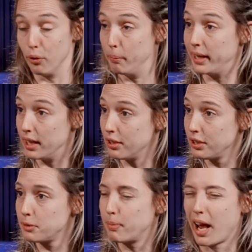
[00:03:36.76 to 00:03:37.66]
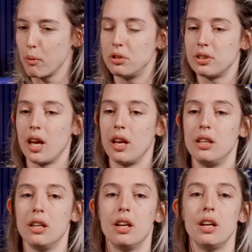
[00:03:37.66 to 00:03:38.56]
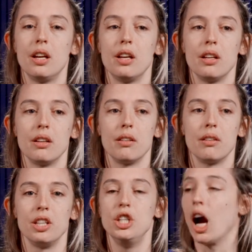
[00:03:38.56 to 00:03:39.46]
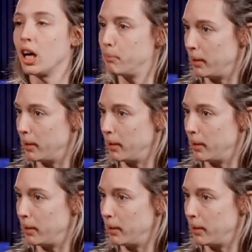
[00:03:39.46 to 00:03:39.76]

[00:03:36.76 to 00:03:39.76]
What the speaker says: beginners, but I would say young